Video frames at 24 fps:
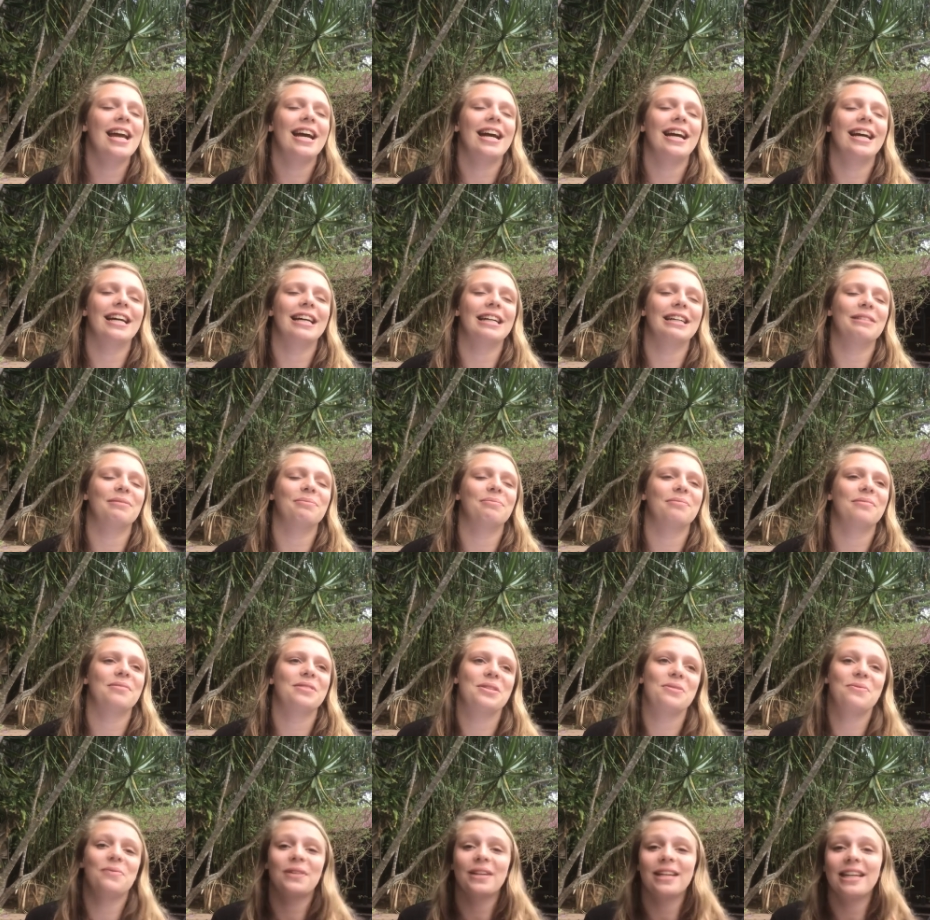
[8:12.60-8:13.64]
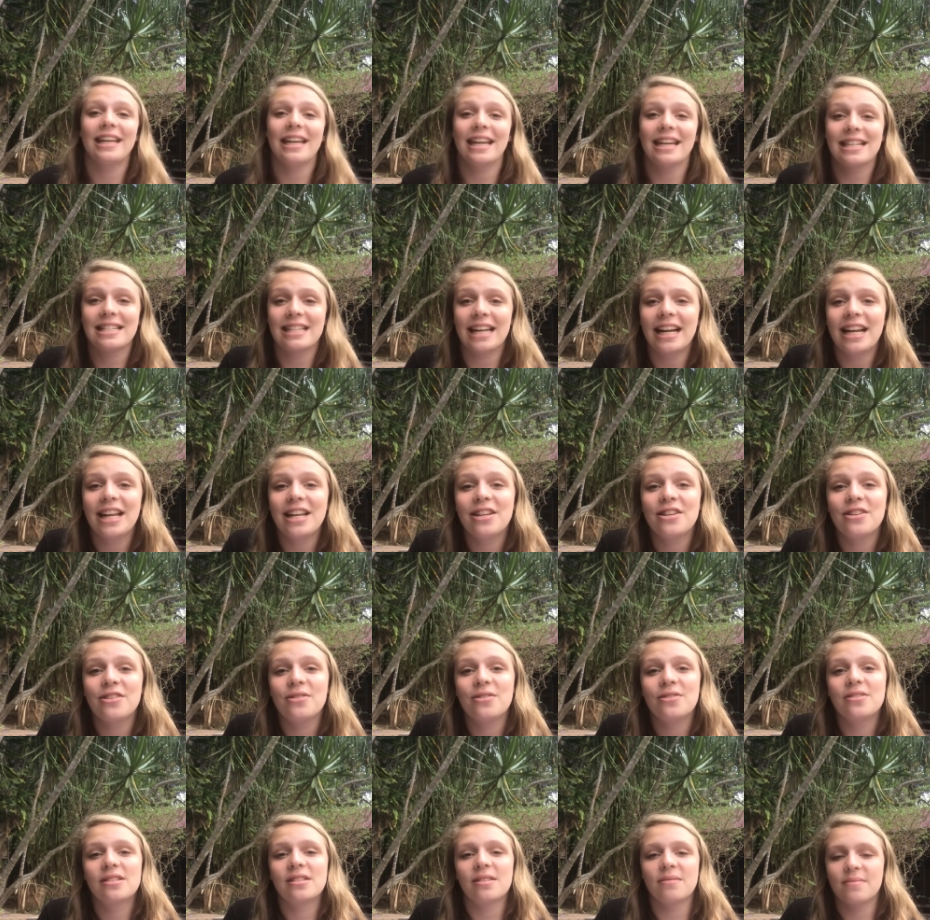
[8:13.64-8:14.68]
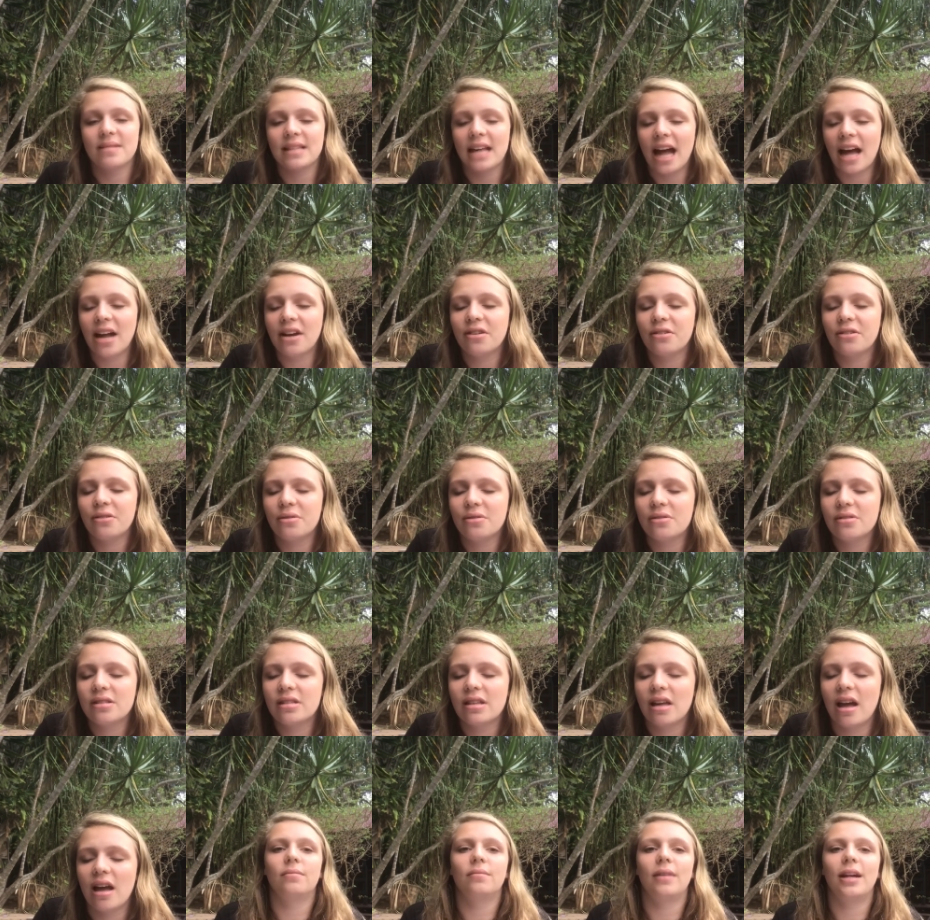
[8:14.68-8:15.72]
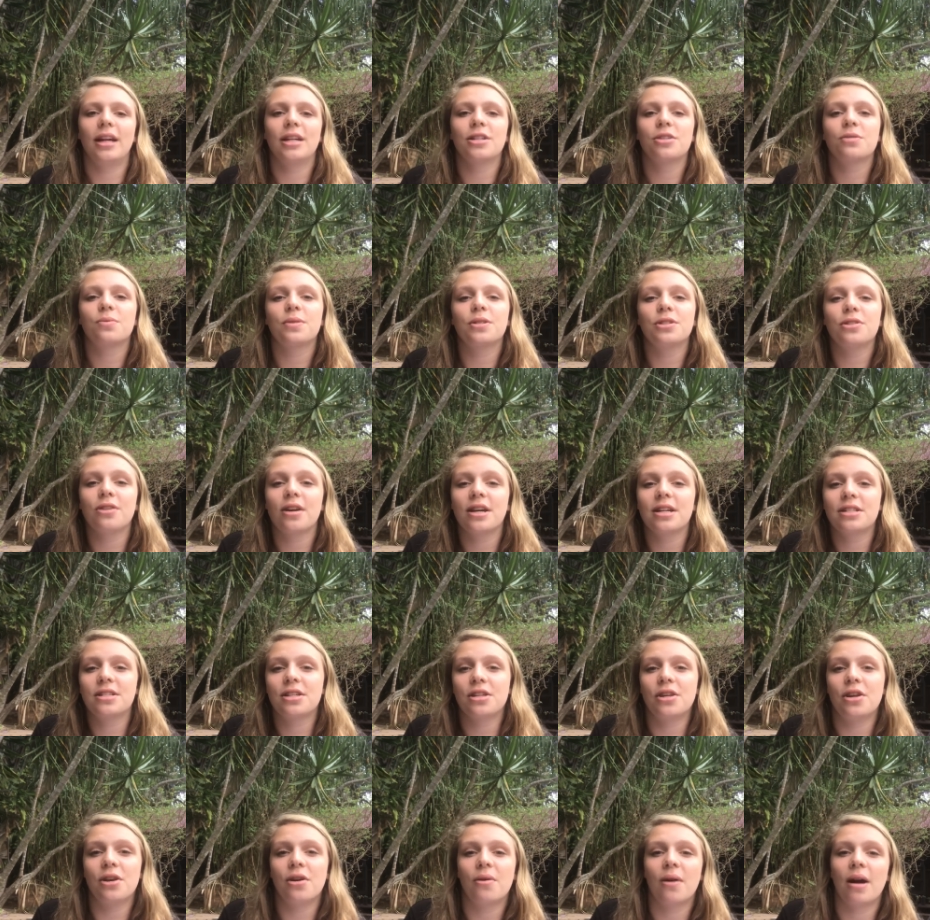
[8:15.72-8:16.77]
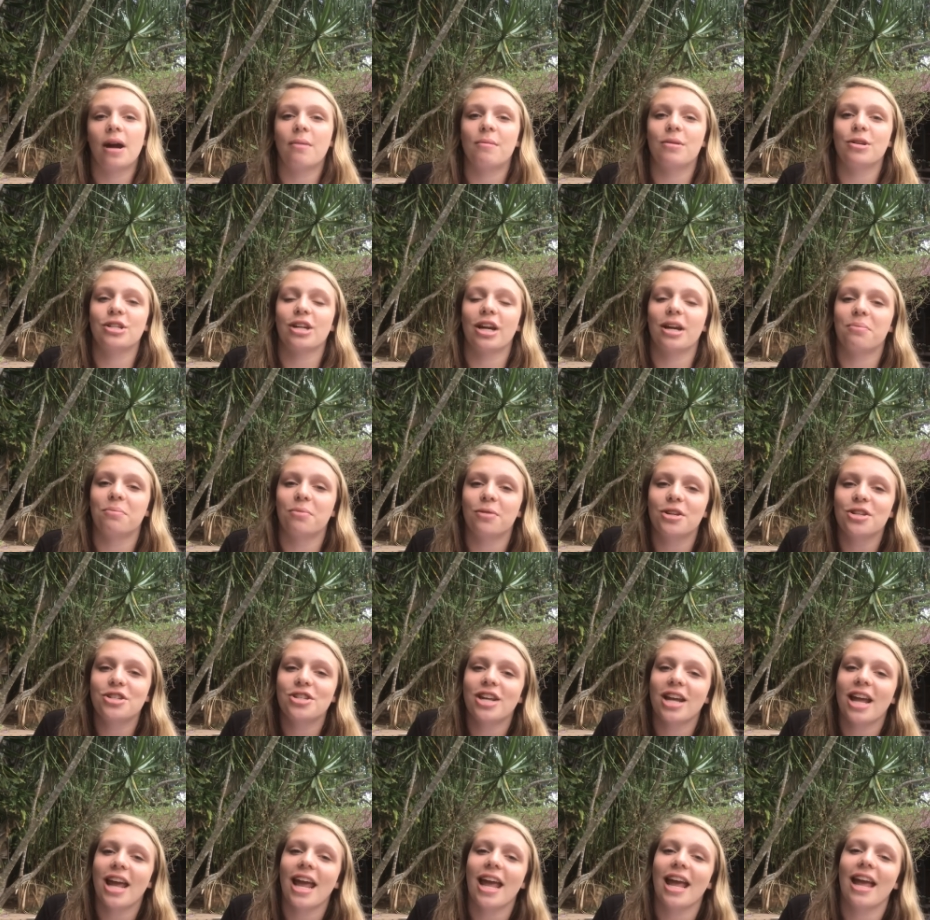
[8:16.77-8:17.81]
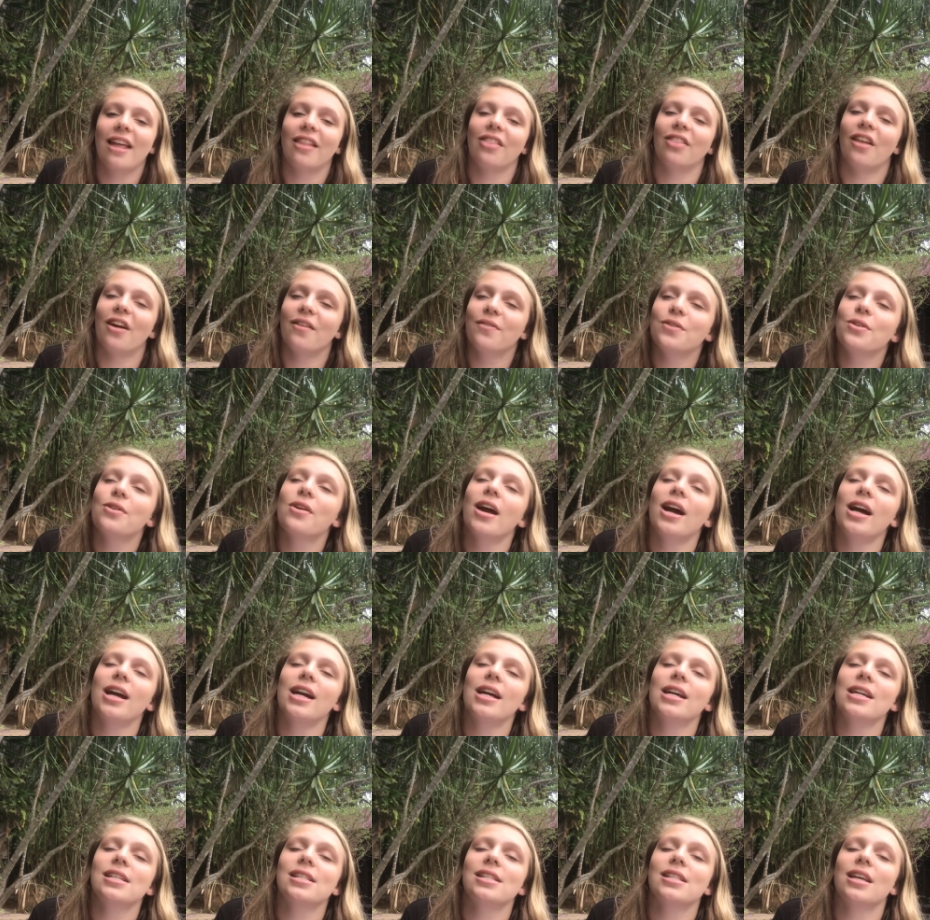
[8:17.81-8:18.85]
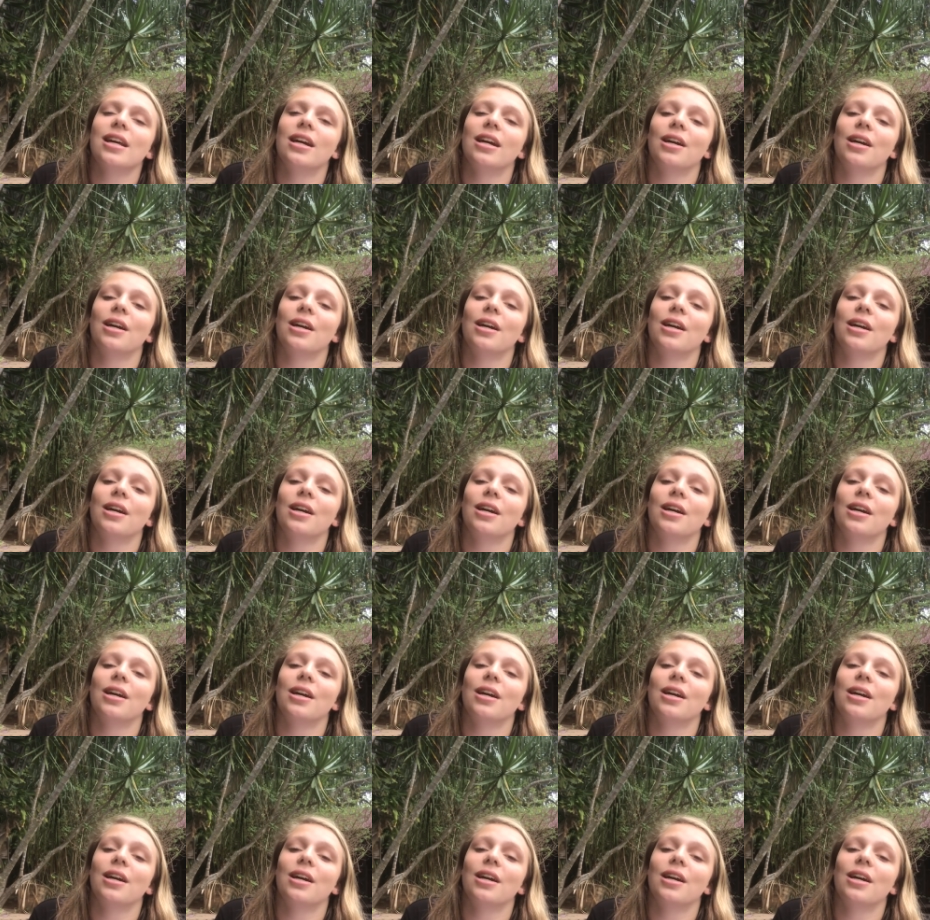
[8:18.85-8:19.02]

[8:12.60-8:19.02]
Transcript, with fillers: um, some really exciting news, some sad news. Um, I just want you guys to know how much I appreciate and love you guys.